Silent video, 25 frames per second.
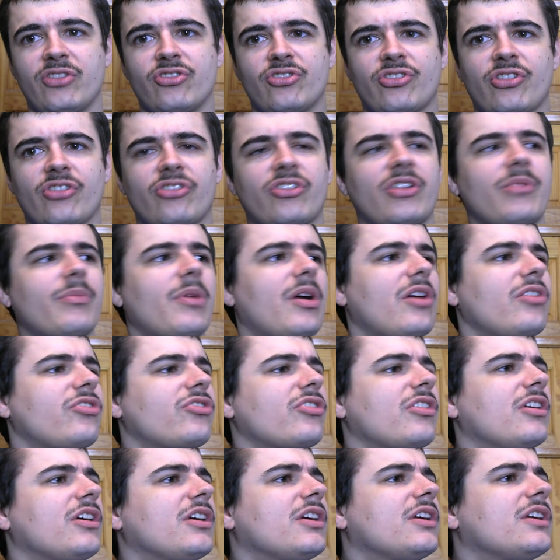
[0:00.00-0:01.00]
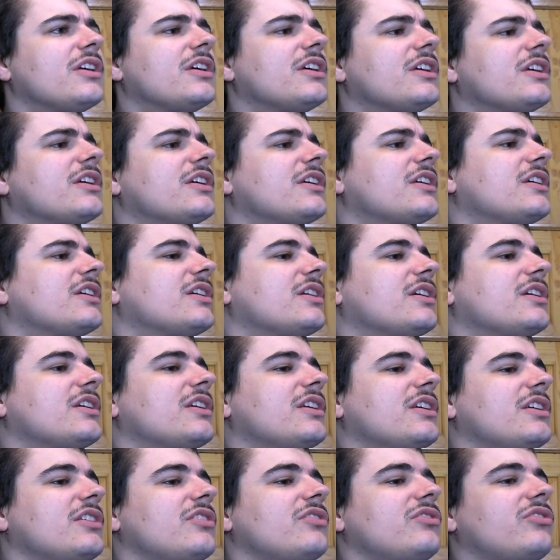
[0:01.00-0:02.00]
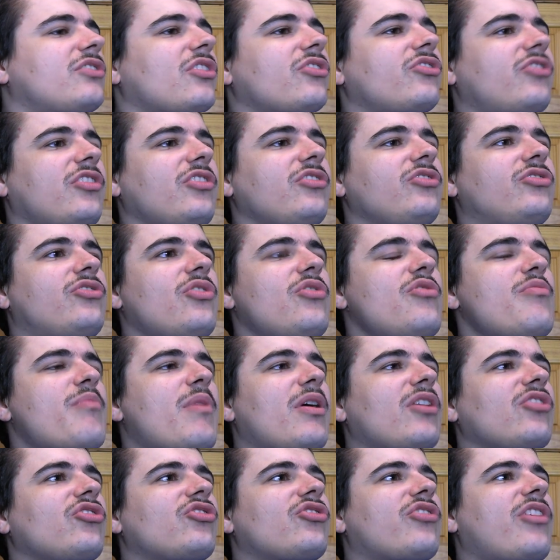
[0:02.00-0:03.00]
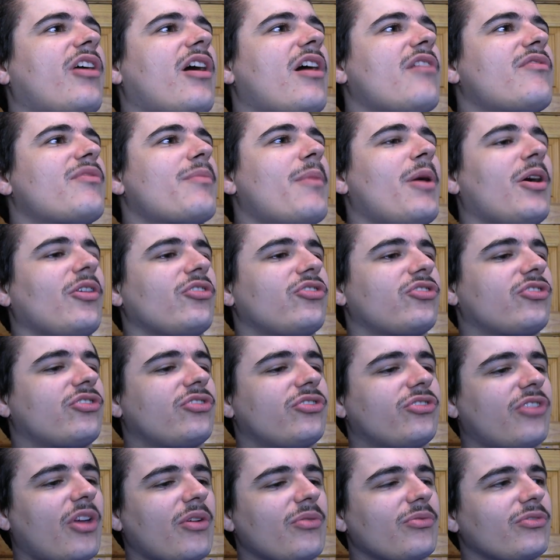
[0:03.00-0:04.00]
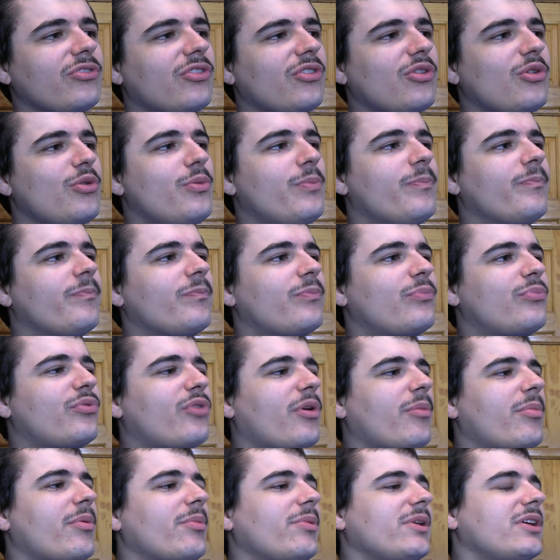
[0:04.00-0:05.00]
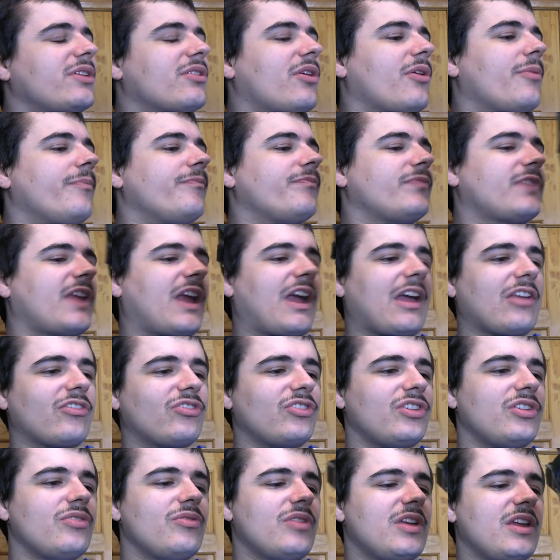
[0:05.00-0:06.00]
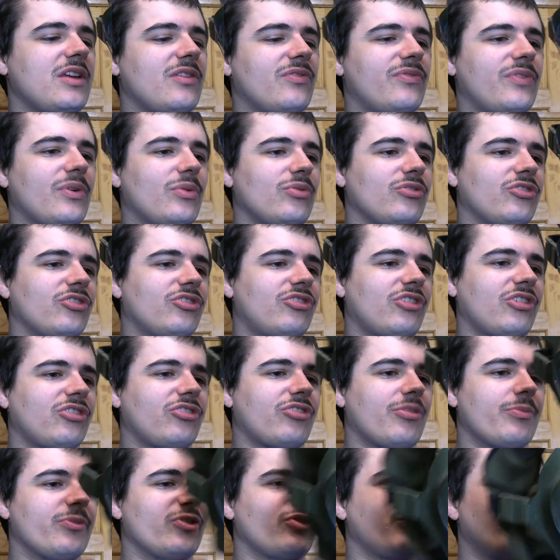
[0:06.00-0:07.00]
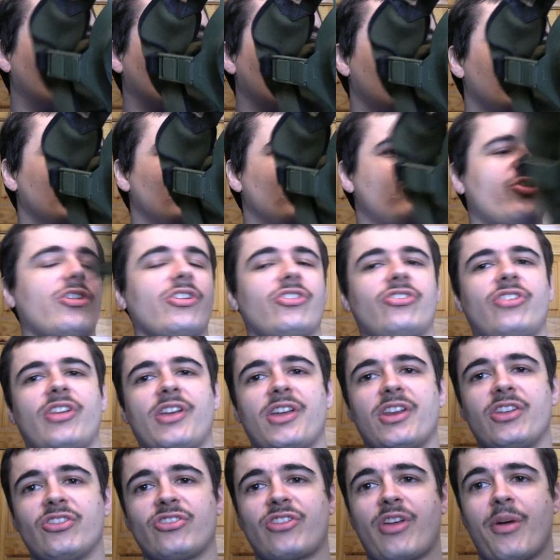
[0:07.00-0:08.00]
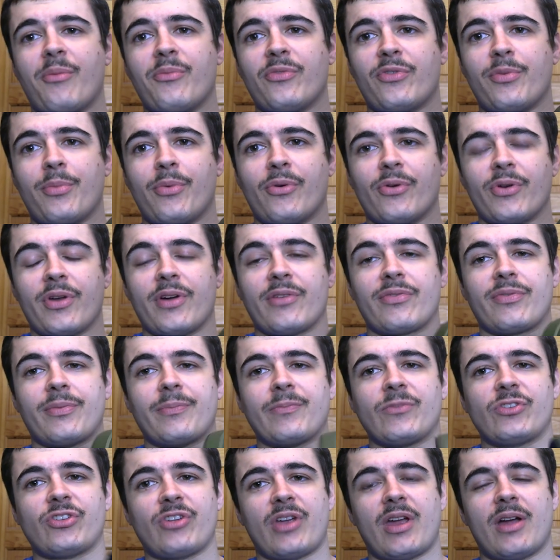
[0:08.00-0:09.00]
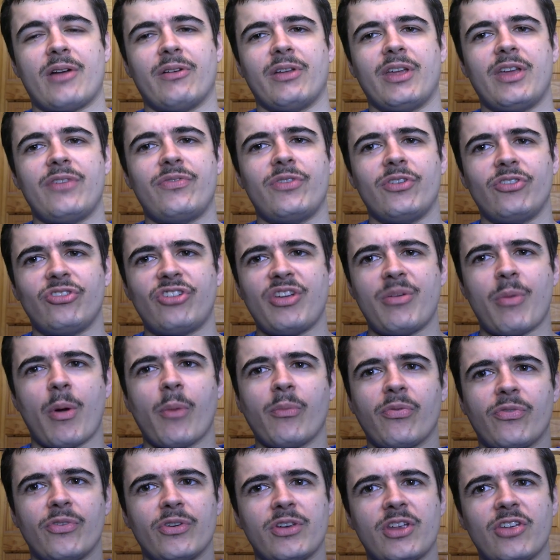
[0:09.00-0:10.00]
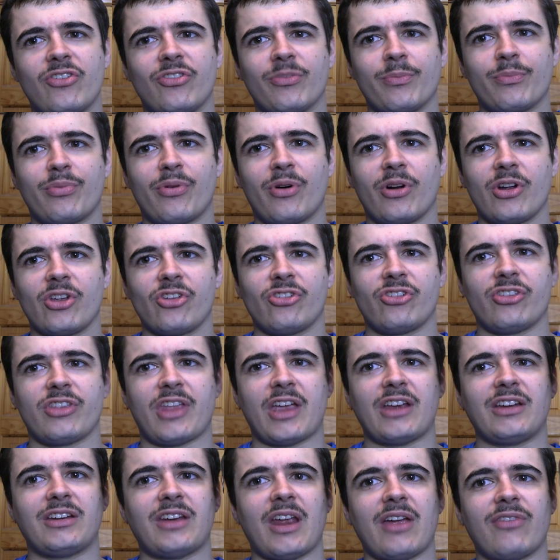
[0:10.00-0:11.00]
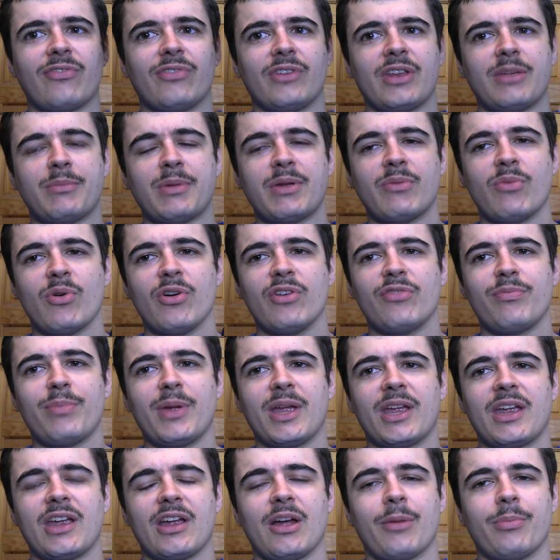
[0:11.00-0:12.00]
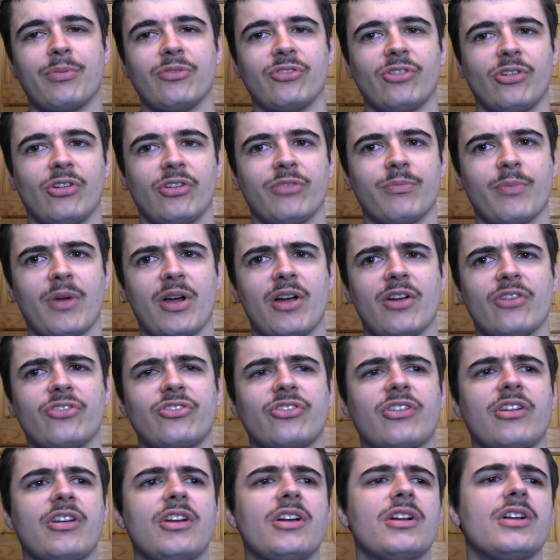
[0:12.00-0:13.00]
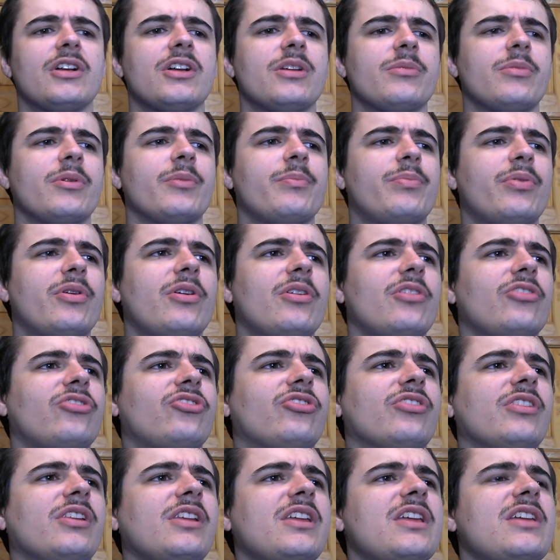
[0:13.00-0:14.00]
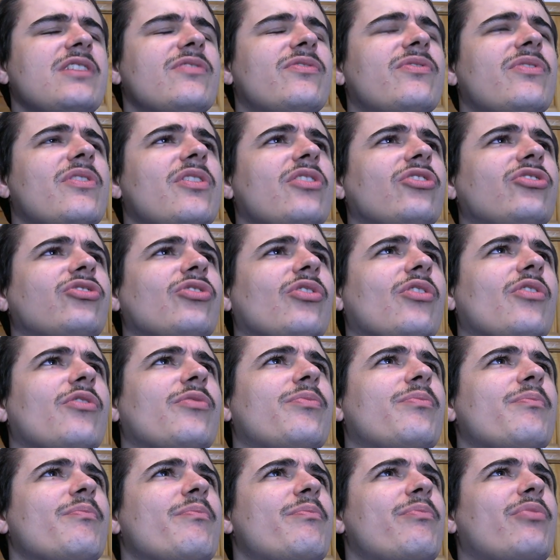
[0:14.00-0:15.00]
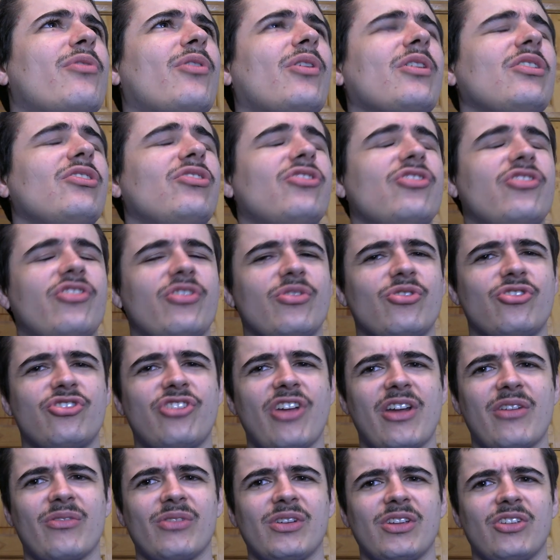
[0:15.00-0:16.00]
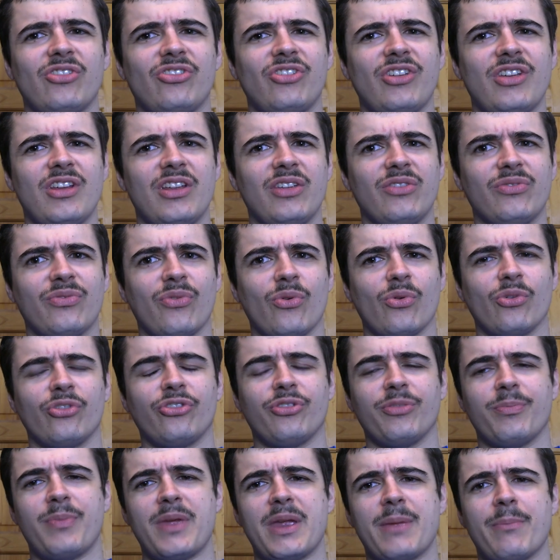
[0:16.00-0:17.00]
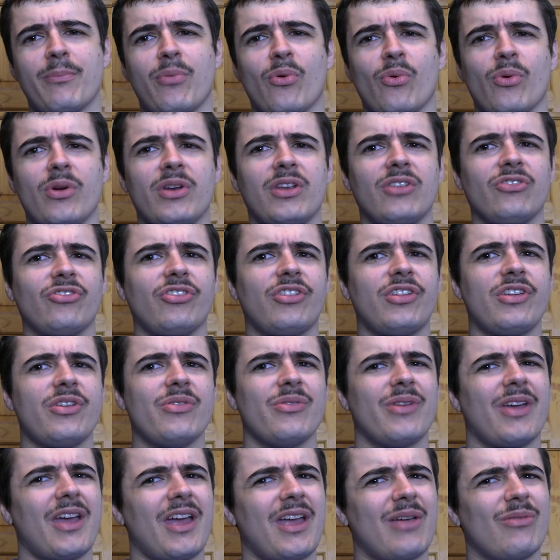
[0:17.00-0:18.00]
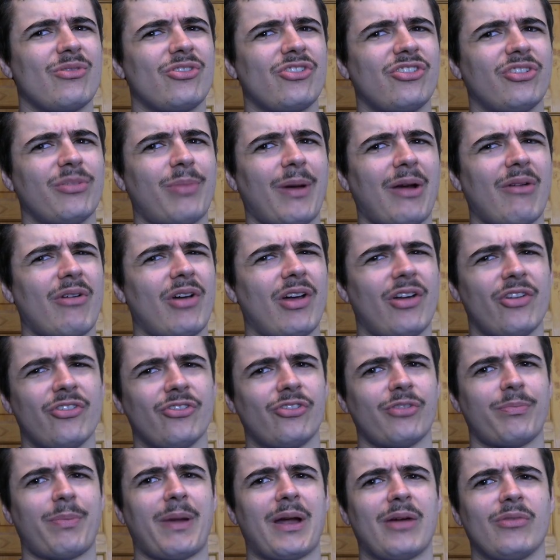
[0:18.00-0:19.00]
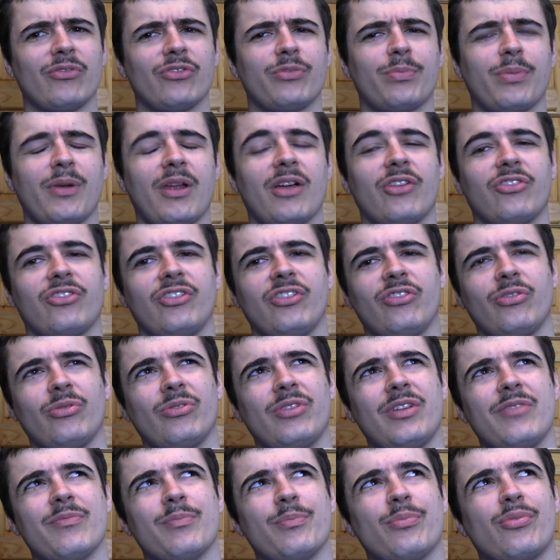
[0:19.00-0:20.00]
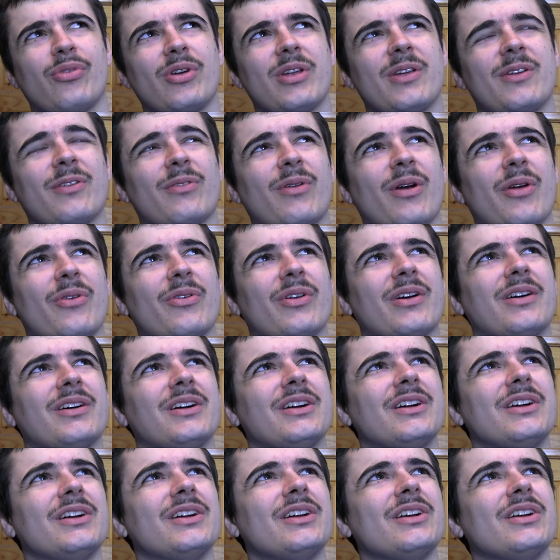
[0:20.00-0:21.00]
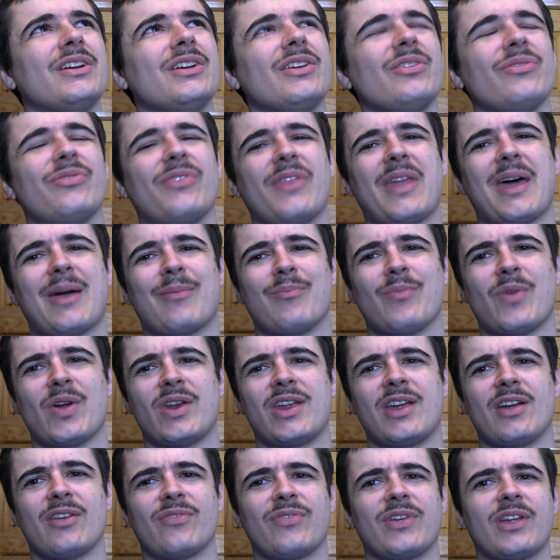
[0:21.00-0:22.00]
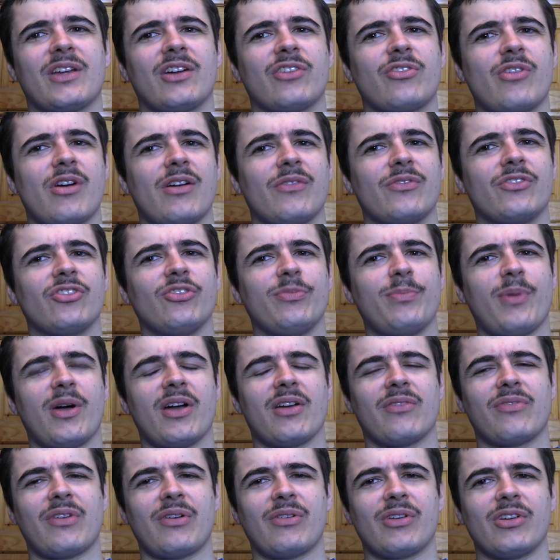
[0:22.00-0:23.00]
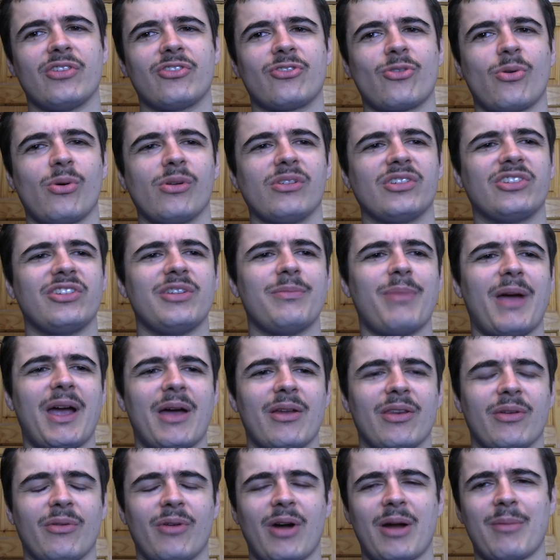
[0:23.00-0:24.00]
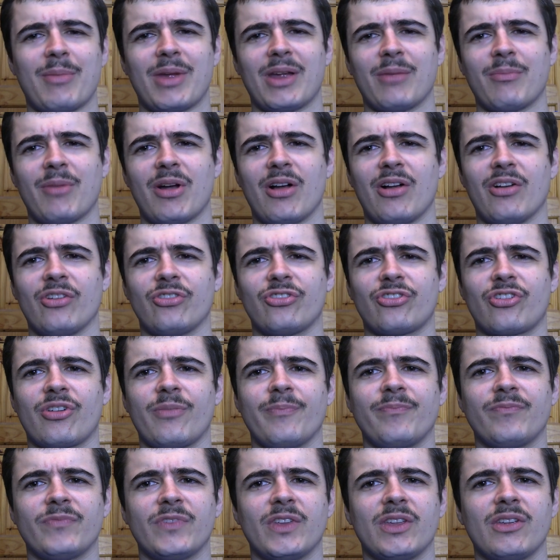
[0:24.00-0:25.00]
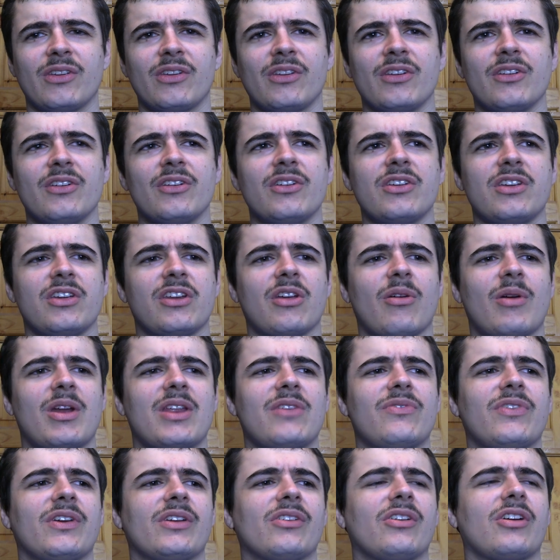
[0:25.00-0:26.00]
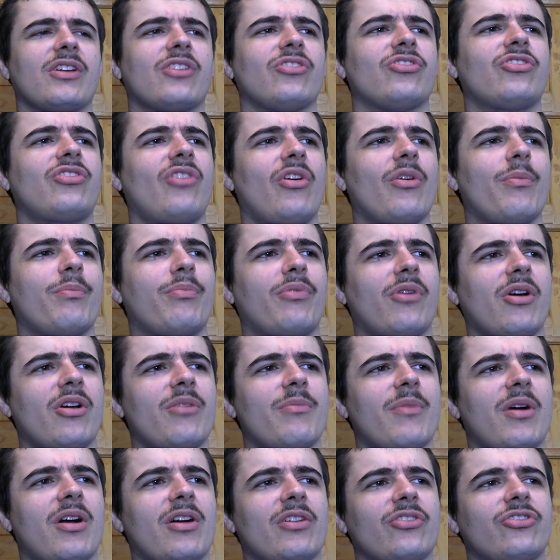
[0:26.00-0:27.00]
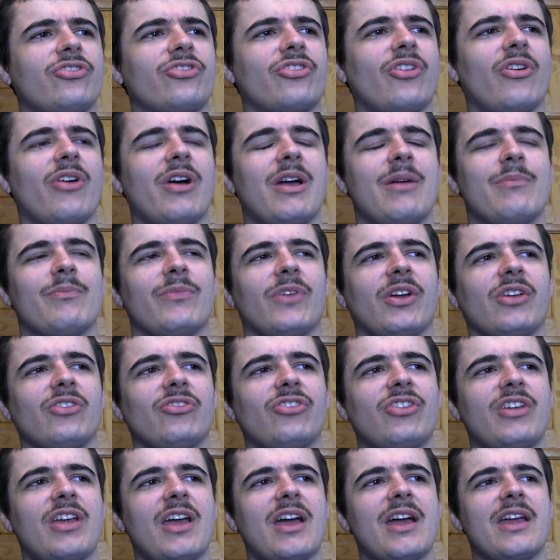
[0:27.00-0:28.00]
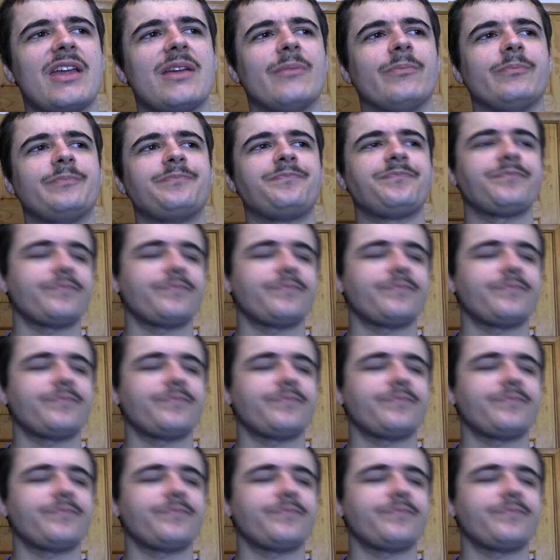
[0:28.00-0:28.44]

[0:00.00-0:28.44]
an interesting mask. Does it do much that other masks don't do? Probably not. Has a unique filter system that's pretty interesting and it's comfortable enough. So yeah, if you see one for a decent price, they'd definitely be worth picking up as a good mask. But personally, for the sort of prices you generally see these for to be imported into the UK, which is about £100 plus, and this was even pre-corona, for that money, I think I'd rather just buy a very good quality panoramic mask. You know, anything like a Scott Pro mask, Scott M98.